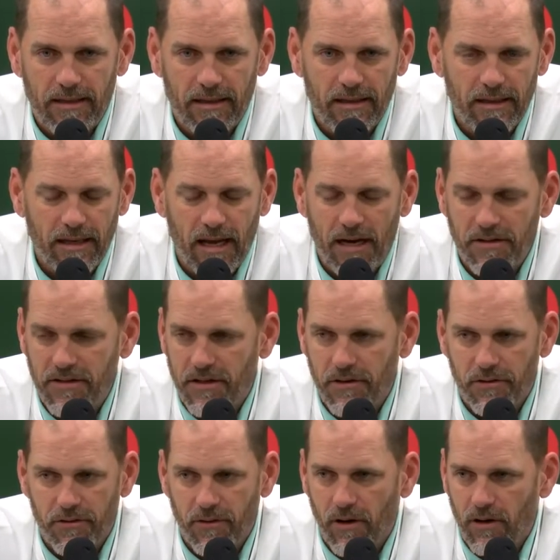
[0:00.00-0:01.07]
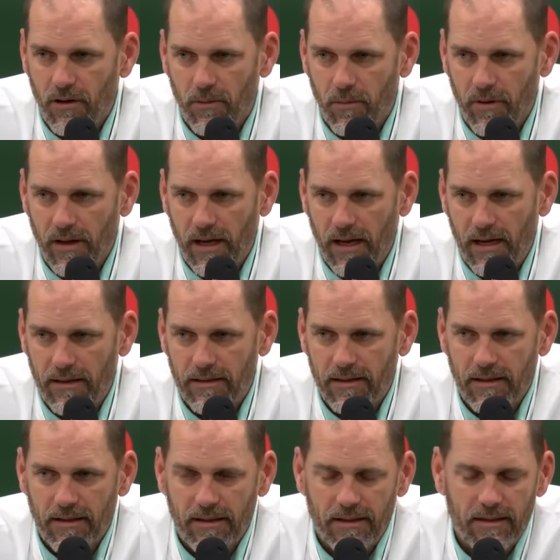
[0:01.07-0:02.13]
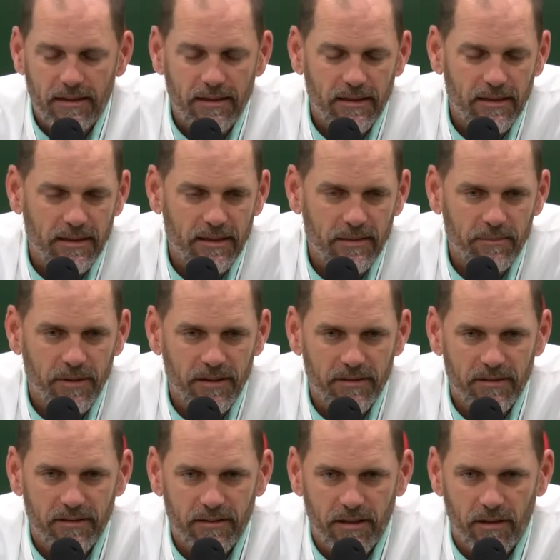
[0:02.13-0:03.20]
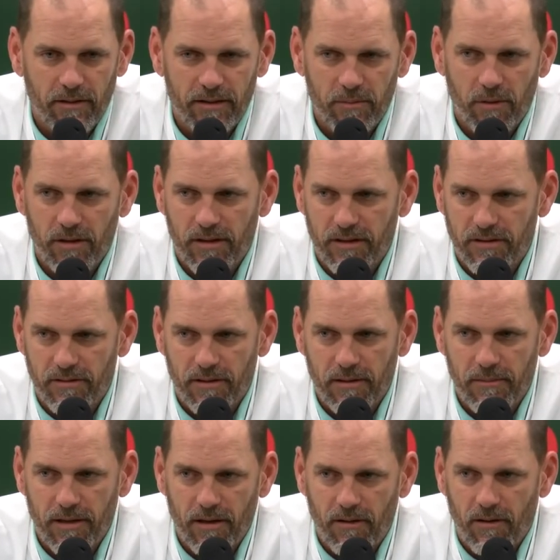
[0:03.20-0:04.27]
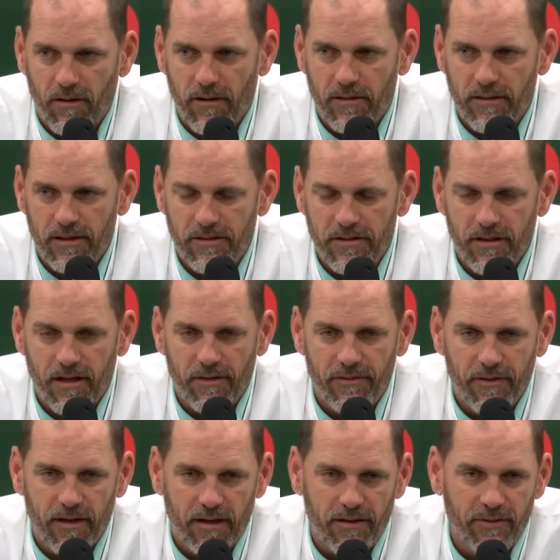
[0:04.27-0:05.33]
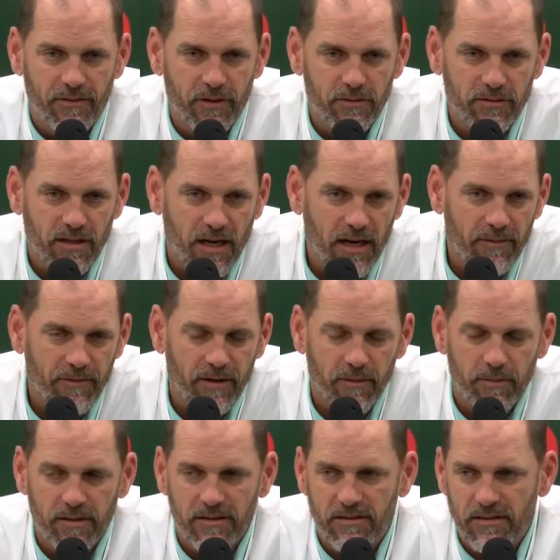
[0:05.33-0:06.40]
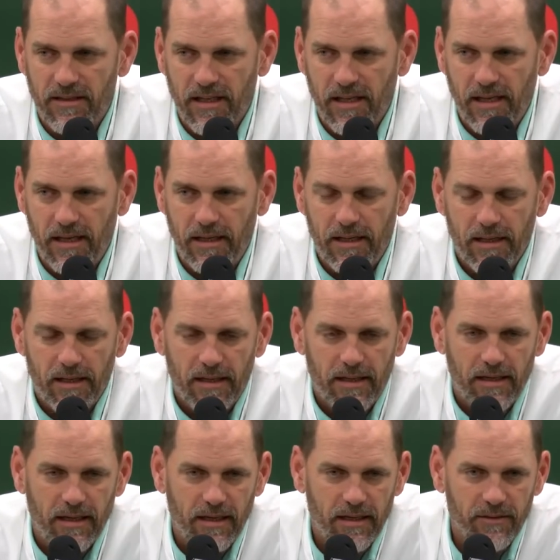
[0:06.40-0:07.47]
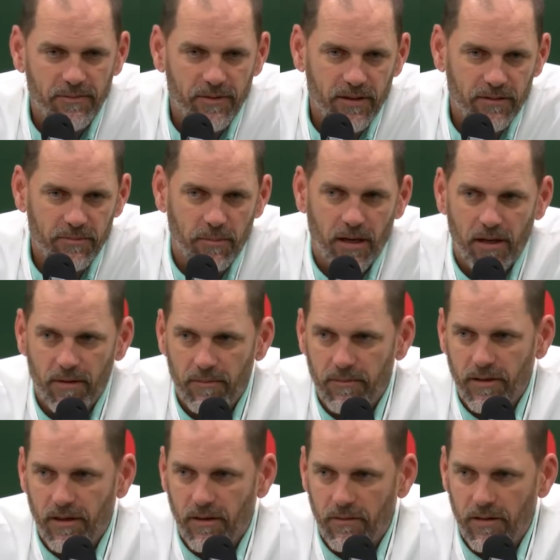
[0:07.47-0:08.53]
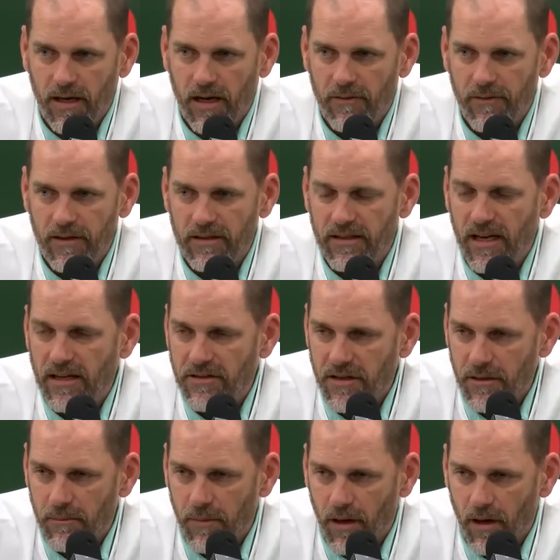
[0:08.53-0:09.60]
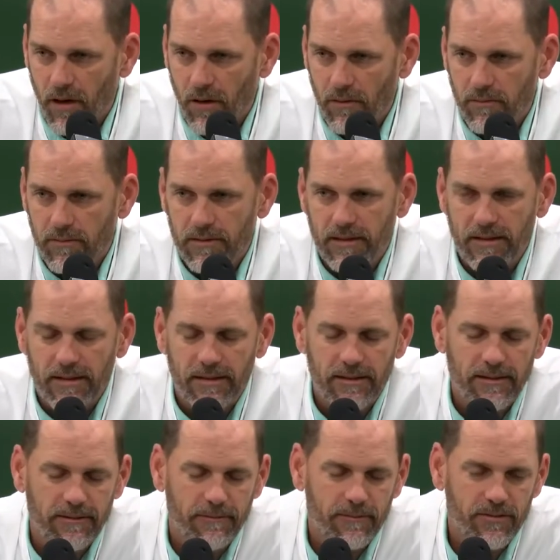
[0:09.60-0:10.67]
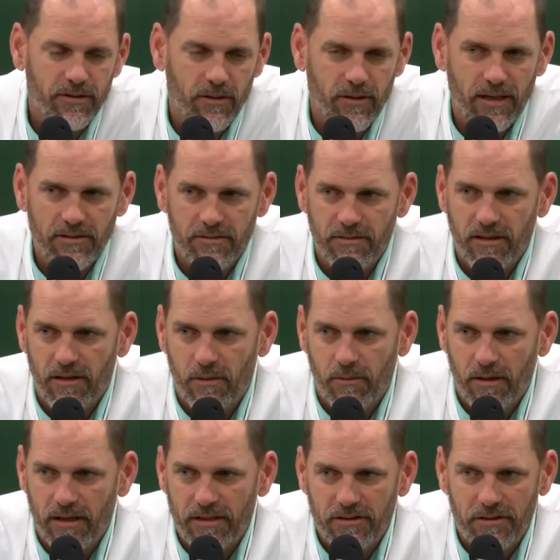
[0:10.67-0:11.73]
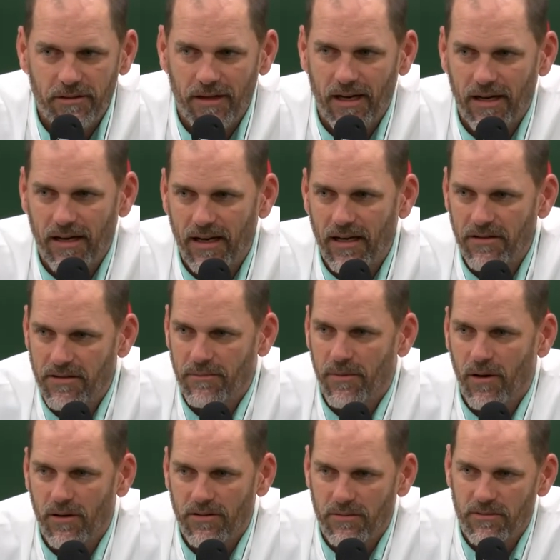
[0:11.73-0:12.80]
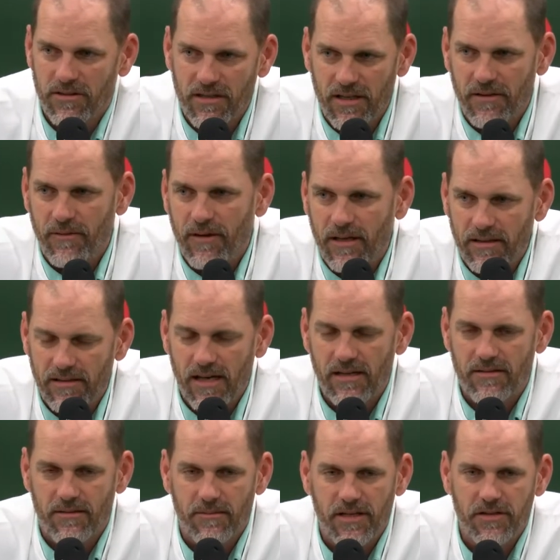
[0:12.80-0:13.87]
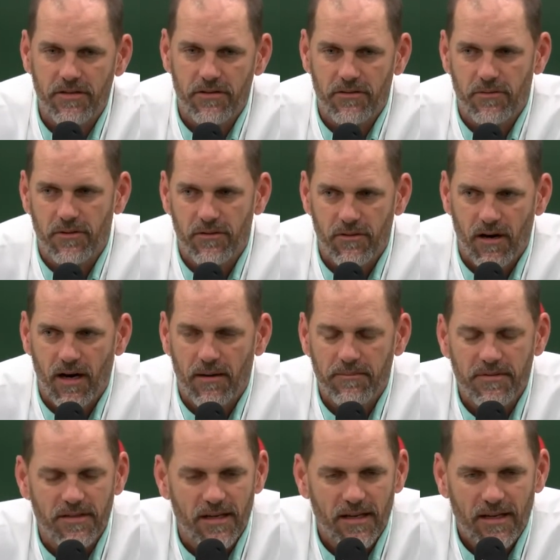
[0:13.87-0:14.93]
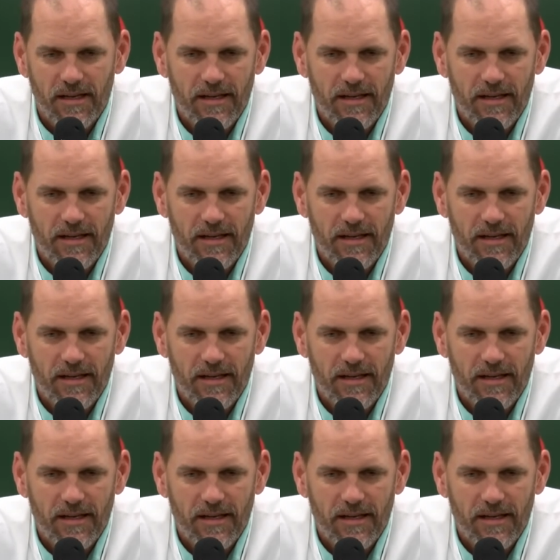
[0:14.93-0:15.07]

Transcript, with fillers: Uh, last year struggled with that. Uh, but, you know, he worked extremely hard this year. I think he feels confident with his knee. I think he feels better, you know, confident catching the ball. Uh, so that's, you know, one issue. You've got to catch the ball as a receiver, and he's had some issues with drops.